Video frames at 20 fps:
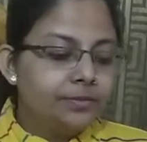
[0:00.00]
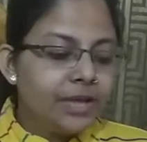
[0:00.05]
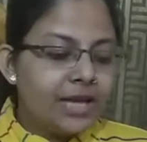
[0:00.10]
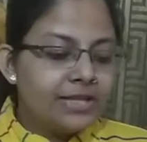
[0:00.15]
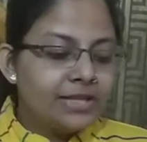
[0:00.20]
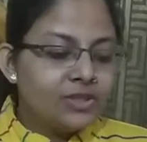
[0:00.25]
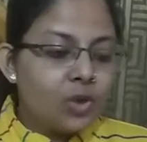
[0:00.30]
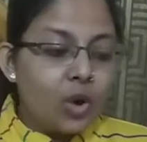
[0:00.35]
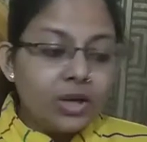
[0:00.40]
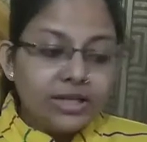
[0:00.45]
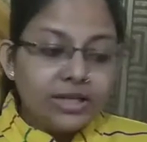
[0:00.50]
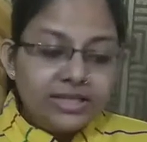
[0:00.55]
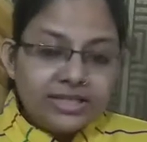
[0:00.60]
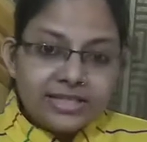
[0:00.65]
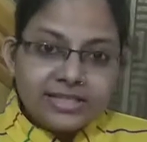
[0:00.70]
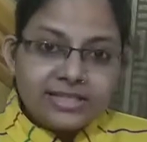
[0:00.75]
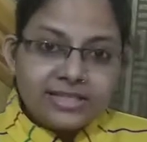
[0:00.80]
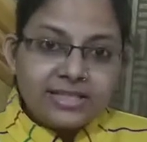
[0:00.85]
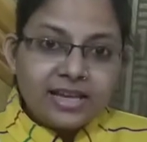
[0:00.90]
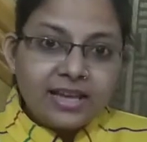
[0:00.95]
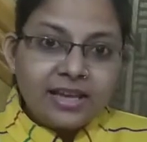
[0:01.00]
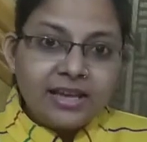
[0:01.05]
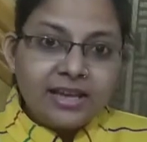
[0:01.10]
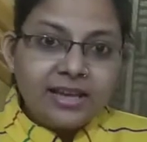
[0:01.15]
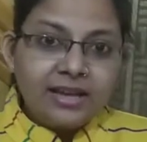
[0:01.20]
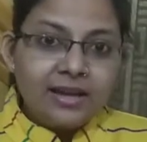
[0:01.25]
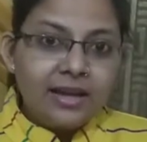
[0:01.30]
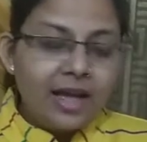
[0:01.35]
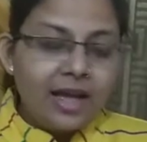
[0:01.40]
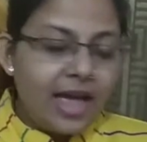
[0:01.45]
As holidays are
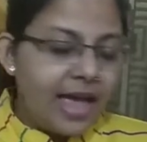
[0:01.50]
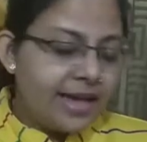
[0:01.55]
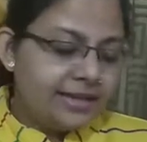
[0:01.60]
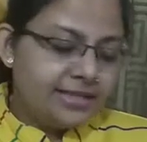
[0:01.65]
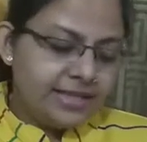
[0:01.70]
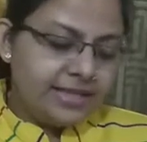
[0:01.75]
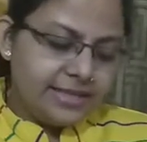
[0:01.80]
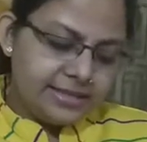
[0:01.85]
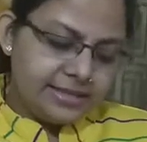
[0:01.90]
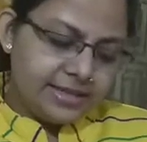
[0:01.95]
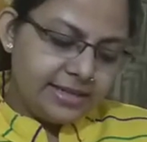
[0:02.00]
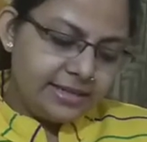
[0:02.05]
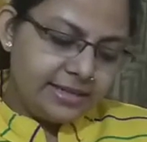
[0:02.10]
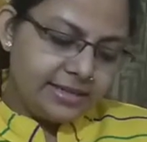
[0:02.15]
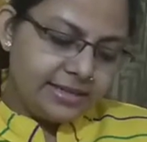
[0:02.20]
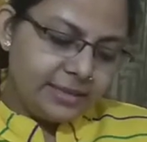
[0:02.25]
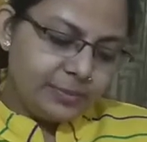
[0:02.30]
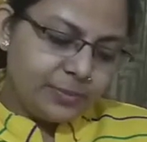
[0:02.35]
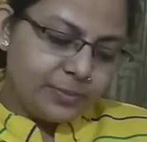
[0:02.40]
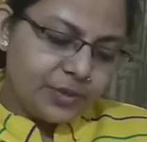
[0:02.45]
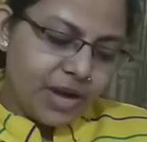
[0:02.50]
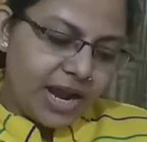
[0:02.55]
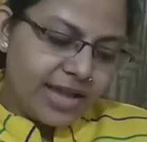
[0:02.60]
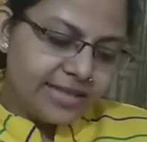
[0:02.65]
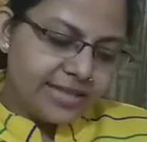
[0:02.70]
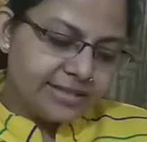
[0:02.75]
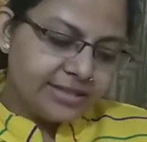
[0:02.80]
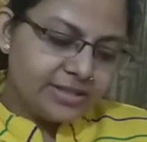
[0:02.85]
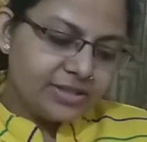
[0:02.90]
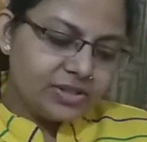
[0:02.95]
here, and yes, the
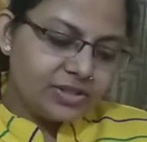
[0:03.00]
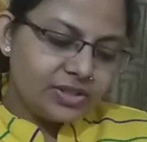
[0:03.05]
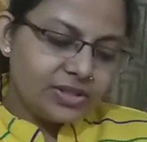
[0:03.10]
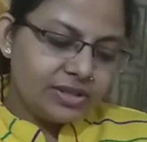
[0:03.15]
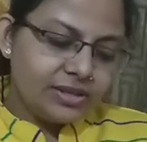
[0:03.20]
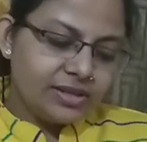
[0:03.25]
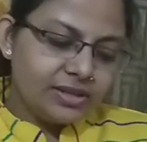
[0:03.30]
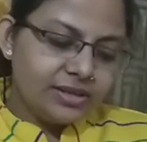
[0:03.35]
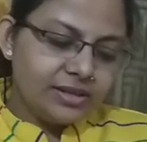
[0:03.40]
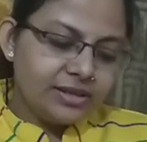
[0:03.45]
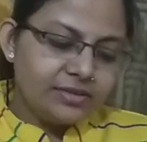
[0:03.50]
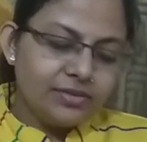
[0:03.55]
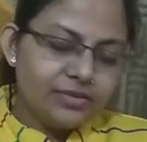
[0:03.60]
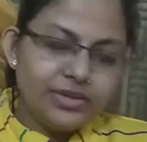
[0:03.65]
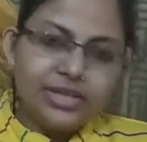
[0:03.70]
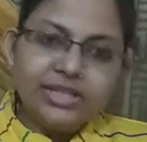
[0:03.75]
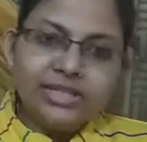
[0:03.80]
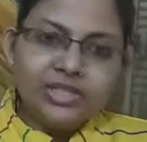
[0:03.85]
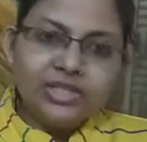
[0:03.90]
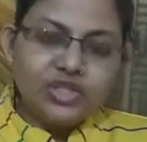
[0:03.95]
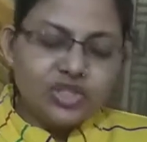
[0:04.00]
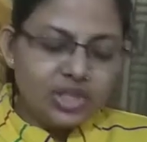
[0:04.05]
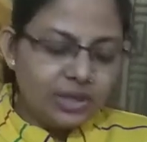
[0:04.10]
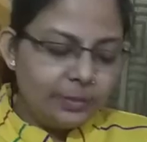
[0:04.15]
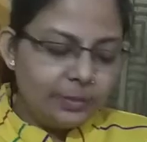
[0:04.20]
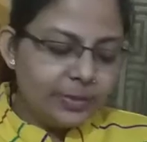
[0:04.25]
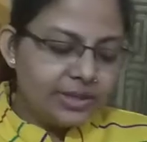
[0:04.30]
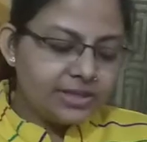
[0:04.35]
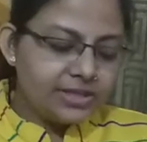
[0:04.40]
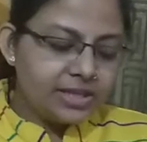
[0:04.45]
price is really
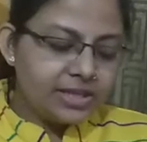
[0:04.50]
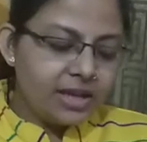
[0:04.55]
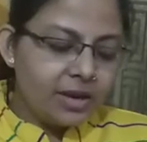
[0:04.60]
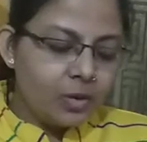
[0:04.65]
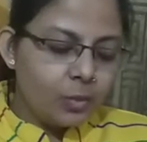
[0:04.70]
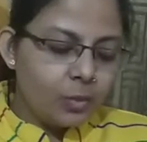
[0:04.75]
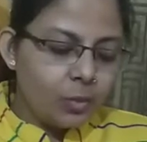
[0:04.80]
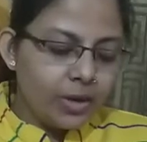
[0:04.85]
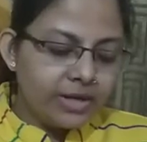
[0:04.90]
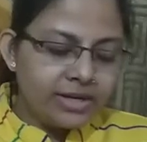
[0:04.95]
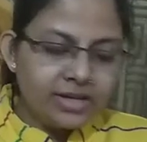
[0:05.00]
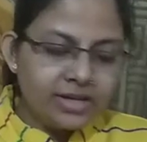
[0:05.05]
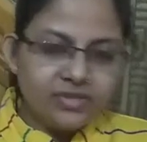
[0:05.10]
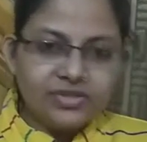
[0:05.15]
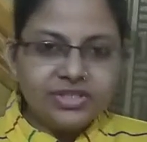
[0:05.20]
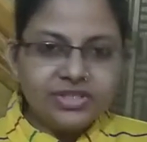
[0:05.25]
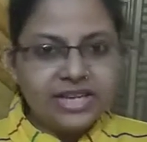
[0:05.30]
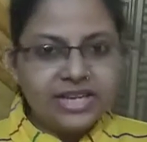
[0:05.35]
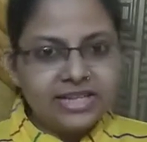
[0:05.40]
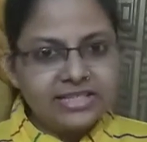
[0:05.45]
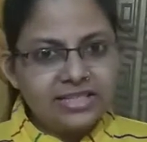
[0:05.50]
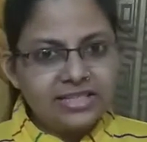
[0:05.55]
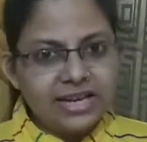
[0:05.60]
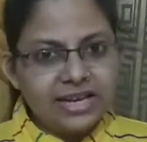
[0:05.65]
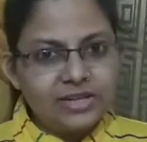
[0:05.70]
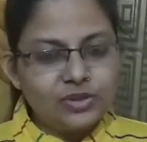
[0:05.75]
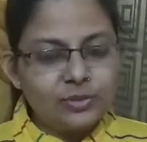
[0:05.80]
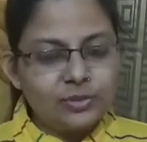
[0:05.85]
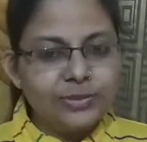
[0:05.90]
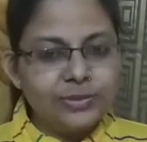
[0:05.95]
cheap. It's
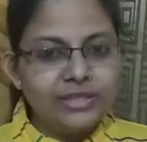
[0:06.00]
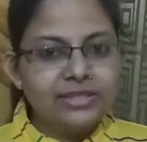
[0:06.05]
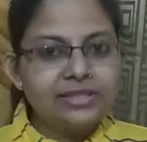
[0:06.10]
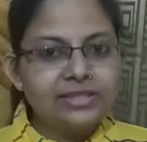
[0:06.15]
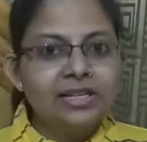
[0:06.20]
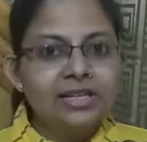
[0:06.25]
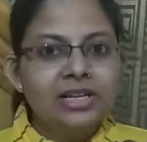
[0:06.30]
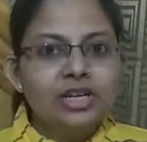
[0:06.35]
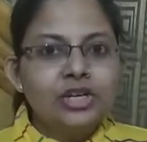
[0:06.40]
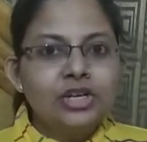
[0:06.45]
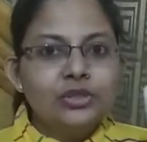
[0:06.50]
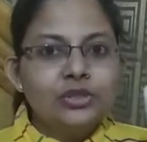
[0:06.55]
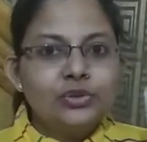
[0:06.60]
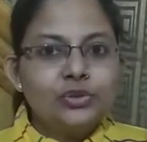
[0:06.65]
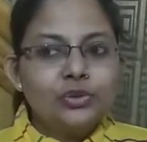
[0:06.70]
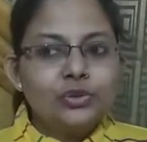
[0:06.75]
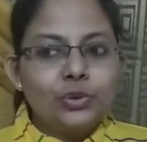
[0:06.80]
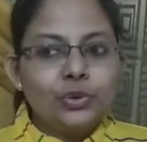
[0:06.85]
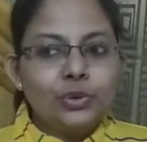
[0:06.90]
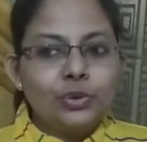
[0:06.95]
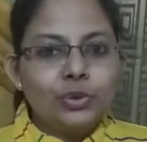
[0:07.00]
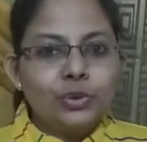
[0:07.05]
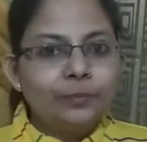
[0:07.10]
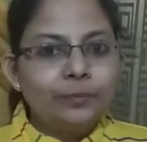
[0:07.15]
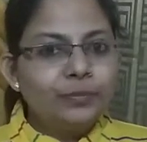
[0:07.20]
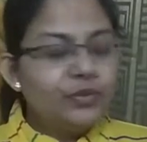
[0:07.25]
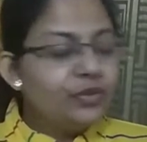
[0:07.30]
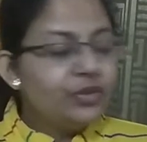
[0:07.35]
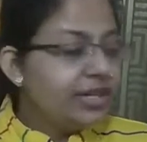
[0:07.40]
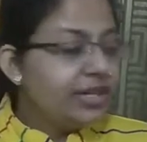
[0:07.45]
199 rupees.
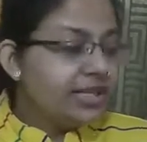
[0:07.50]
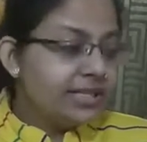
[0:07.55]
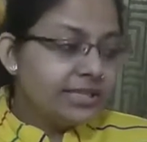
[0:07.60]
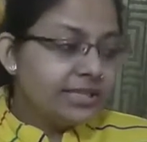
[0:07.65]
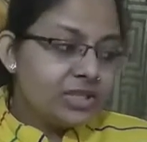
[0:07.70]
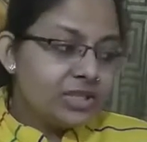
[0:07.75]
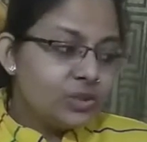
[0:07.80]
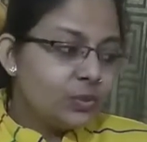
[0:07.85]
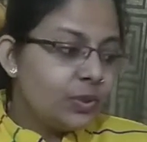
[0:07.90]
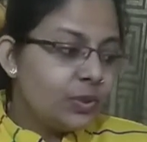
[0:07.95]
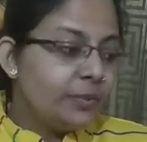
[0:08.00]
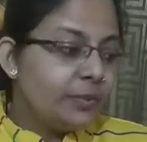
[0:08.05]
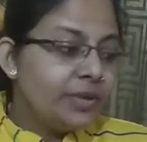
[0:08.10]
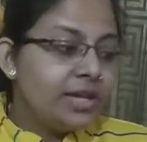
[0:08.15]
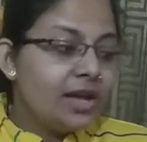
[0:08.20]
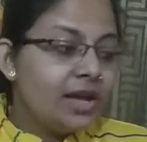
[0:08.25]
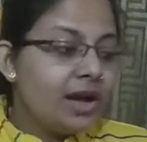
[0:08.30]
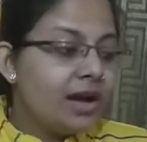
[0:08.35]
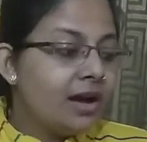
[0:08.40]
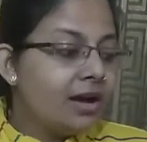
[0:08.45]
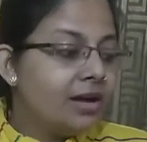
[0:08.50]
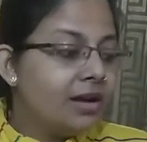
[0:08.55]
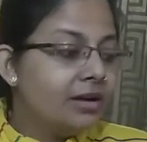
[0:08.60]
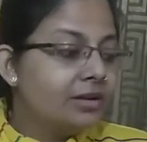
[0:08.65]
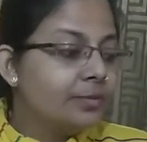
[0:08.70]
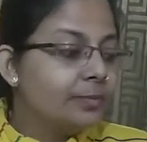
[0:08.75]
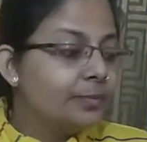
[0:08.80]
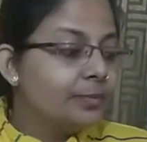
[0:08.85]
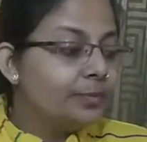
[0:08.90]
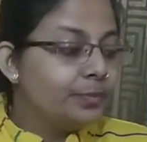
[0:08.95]
So reading this will be
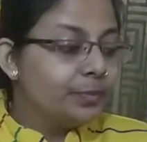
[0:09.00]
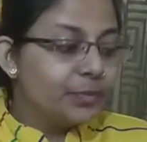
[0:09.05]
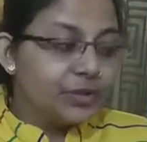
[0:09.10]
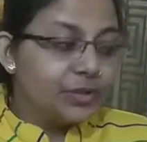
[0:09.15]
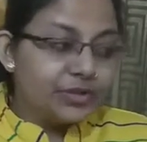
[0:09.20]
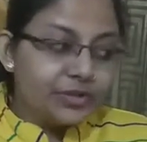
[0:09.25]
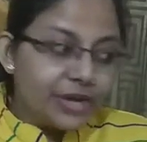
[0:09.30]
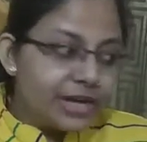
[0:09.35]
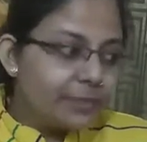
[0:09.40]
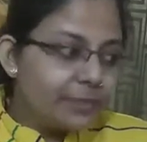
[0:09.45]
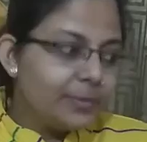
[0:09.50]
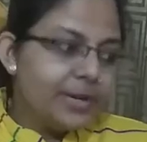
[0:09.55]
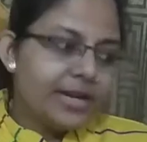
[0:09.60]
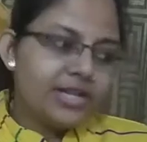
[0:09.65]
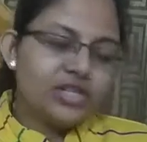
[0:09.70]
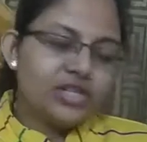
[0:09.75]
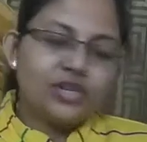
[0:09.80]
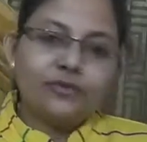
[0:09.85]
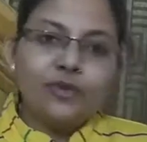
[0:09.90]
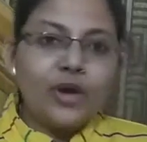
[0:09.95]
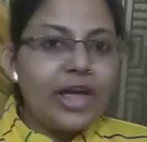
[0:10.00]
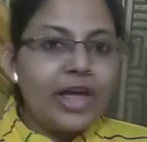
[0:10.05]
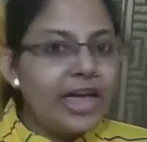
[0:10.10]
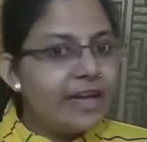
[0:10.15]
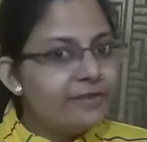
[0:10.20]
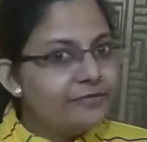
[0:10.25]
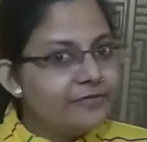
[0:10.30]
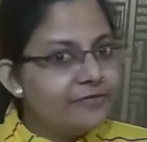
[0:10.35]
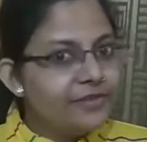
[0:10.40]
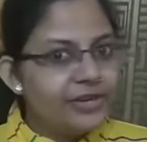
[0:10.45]
a great pleasure for
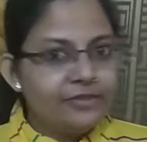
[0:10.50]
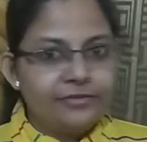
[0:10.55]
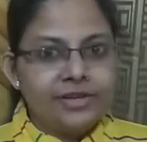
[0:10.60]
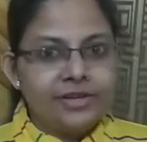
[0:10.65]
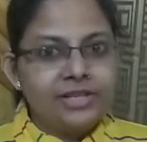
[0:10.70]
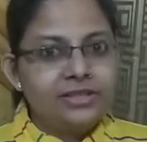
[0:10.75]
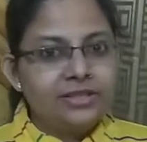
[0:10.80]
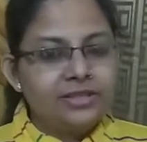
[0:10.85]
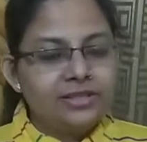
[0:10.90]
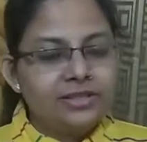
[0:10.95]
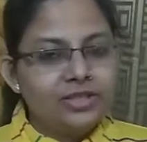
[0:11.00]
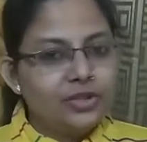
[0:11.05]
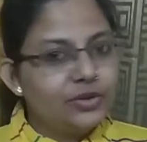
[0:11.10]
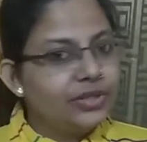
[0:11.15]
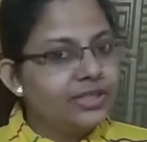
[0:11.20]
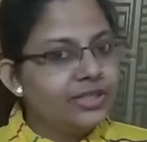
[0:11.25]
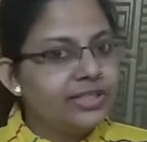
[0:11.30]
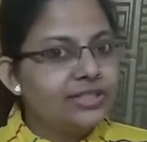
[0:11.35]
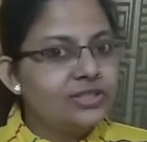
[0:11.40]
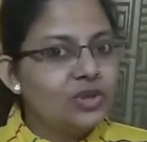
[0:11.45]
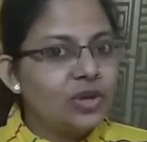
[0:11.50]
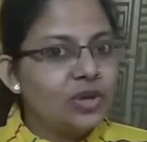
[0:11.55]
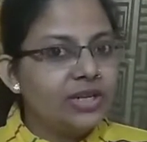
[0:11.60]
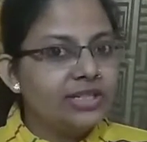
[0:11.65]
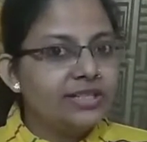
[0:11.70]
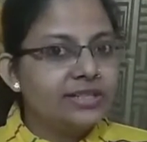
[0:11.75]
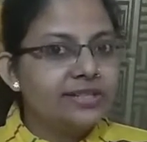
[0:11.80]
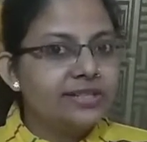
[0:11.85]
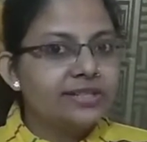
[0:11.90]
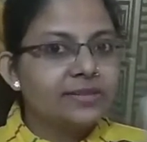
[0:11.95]
everyone during these
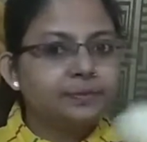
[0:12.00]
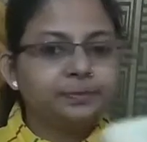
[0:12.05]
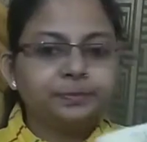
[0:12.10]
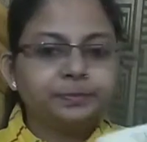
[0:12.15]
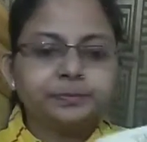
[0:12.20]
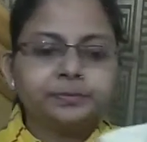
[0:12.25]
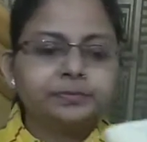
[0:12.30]
holidays.